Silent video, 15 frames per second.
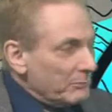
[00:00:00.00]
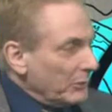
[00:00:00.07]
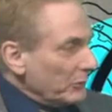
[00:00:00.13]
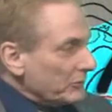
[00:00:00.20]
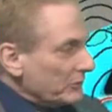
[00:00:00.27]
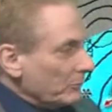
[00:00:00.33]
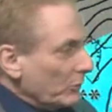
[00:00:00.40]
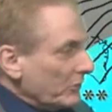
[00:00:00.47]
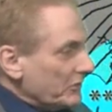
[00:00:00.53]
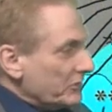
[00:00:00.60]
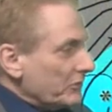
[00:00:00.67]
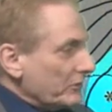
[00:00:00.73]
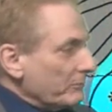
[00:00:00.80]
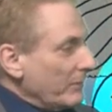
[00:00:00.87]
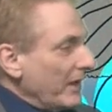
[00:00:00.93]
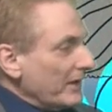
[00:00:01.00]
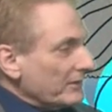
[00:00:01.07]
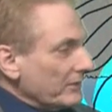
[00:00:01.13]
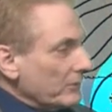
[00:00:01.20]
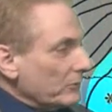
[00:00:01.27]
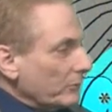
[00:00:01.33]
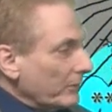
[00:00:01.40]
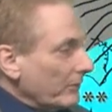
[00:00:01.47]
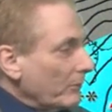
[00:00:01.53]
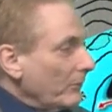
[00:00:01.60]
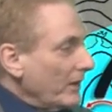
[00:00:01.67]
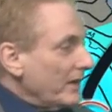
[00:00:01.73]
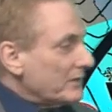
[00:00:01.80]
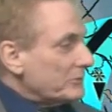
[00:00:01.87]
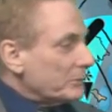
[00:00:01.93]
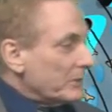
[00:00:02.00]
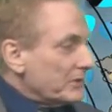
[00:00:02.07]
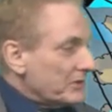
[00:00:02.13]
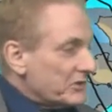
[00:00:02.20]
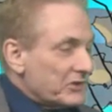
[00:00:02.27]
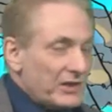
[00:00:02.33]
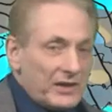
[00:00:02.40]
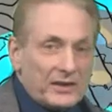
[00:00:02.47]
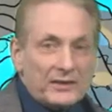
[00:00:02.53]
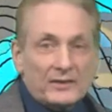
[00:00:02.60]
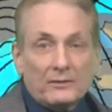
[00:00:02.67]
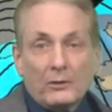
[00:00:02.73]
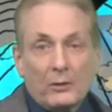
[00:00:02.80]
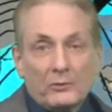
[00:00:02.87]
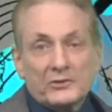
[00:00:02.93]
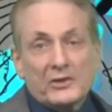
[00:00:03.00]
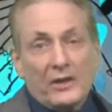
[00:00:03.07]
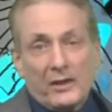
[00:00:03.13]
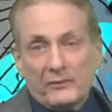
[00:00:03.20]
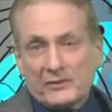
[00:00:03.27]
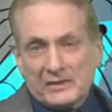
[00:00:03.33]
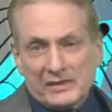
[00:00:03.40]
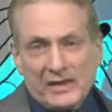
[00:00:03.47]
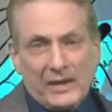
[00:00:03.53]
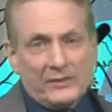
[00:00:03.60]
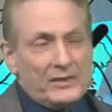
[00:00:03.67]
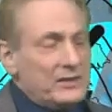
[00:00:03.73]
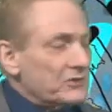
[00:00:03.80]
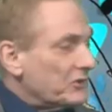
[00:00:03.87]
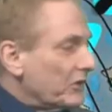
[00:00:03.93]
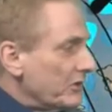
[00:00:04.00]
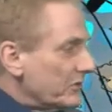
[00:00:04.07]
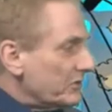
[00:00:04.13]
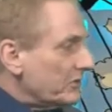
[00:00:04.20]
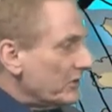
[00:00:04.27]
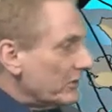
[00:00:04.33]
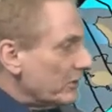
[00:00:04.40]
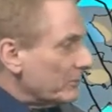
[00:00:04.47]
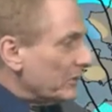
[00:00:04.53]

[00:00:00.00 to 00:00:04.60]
pulls the moisture back to the northwest, which holds it off the southeast coast here.